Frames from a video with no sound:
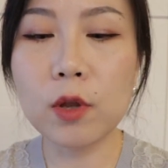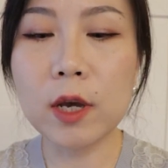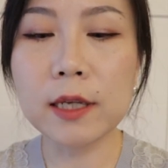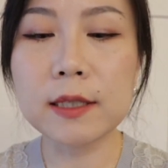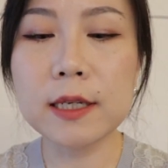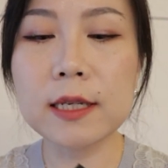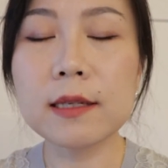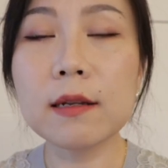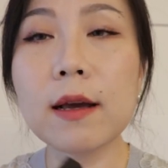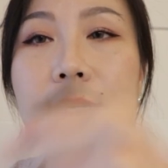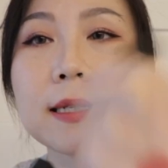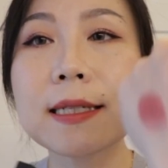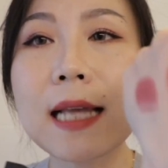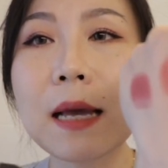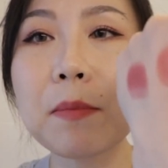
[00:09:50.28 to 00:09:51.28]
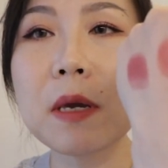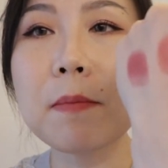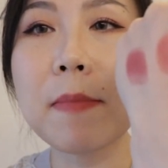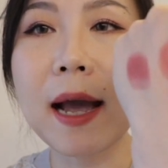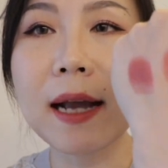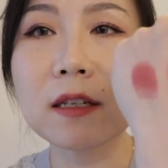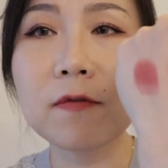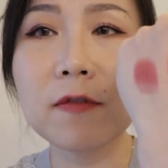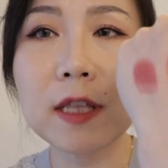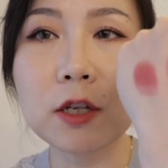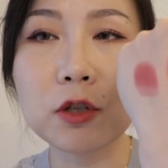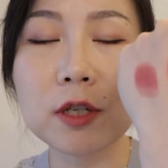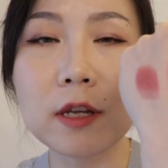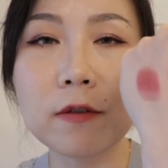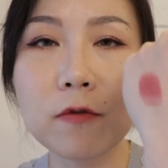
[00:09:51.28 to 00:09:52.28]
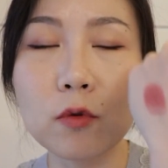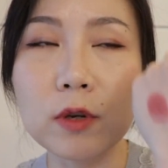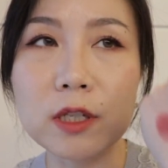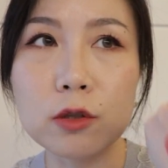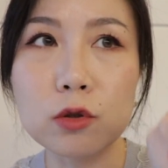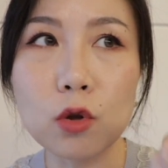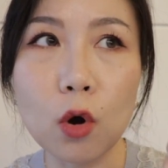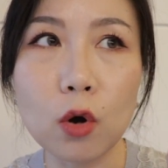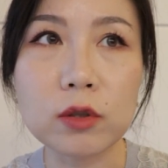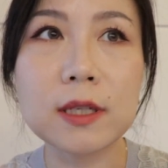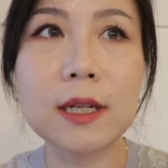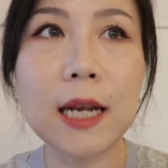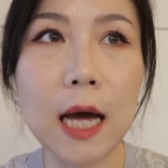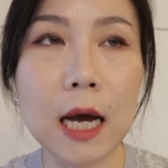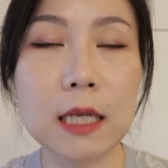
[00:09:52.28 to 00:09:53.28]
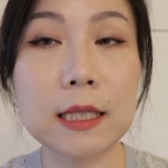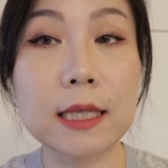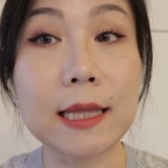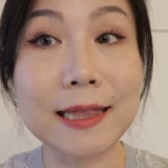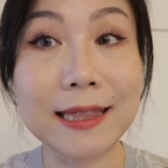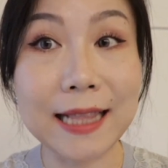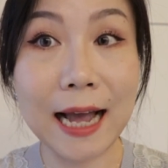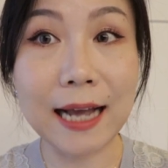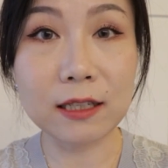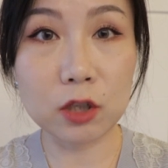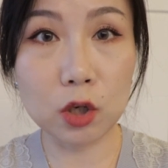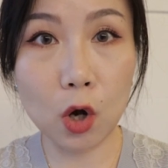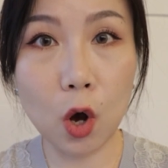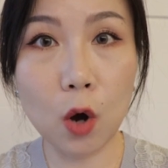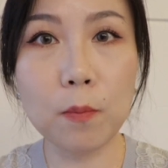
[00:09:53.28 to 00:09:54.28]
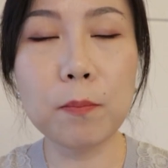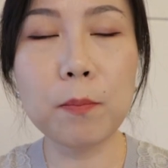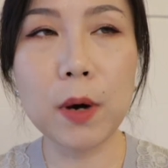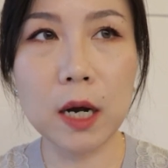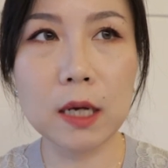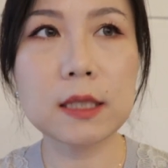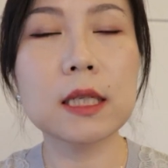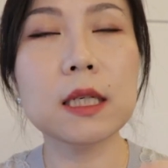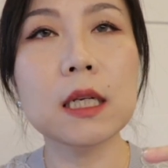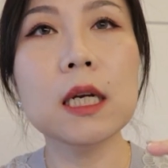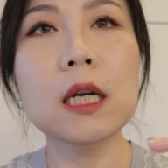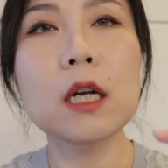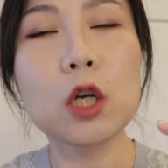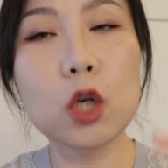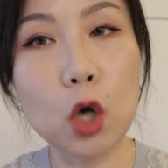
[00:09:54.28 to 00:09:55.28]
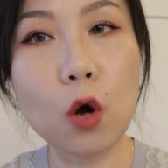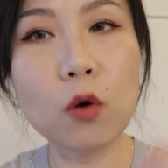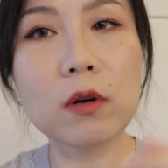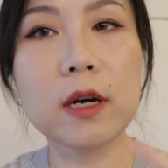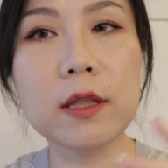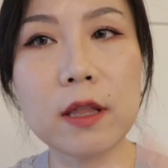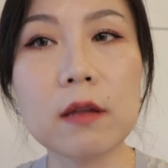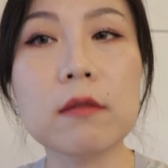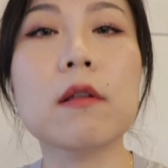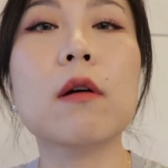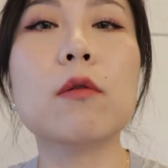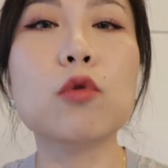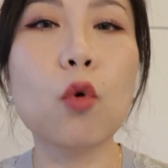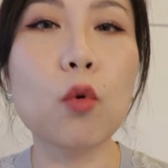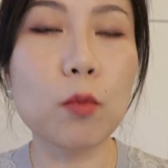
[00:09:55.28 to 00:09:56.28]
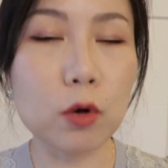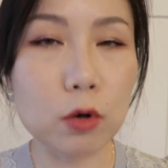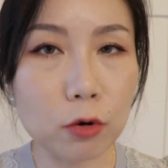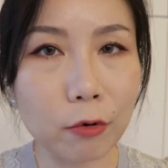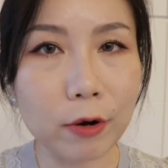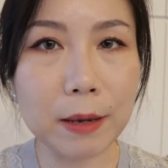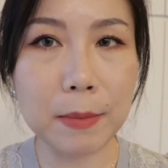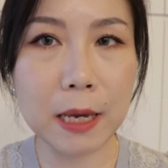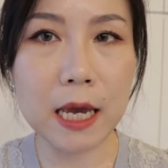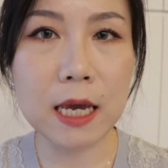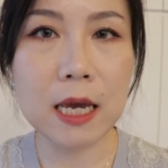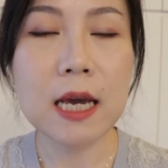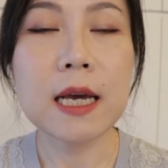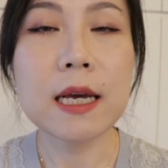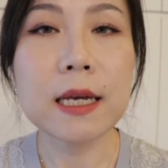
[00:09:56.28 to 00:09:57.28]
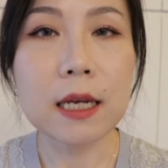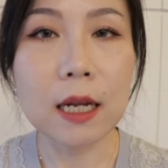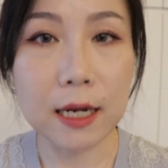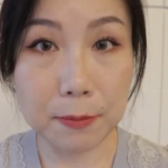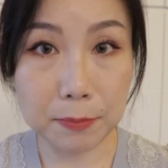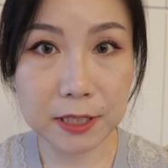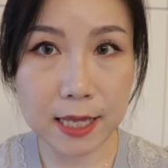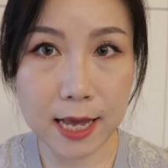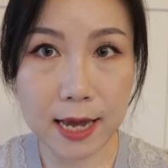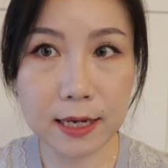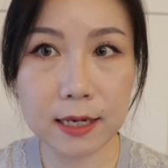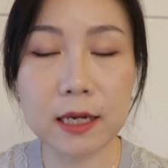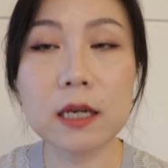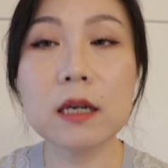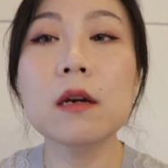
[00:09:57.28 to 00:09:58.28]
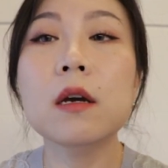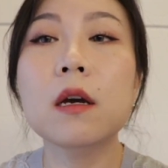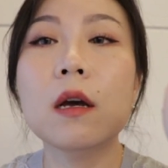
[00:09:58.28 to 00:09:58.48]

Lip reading: It is like a semi matte finish, therefore it's not last that long, but longer than the normal creamy lipstick.